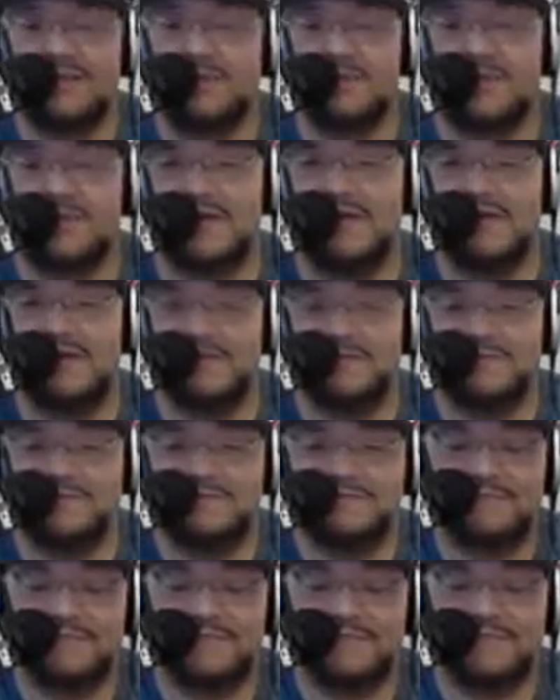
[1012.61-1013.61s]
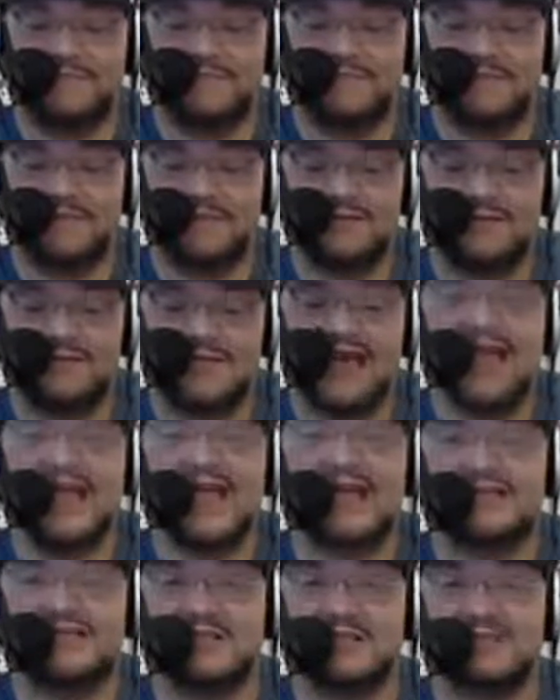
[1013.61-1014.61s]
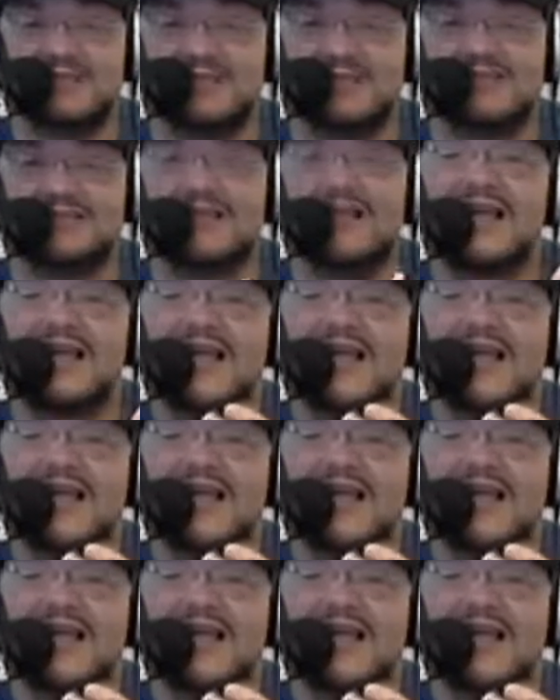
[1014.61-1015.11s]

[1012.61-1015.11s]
But yeah, I hate Summerfest.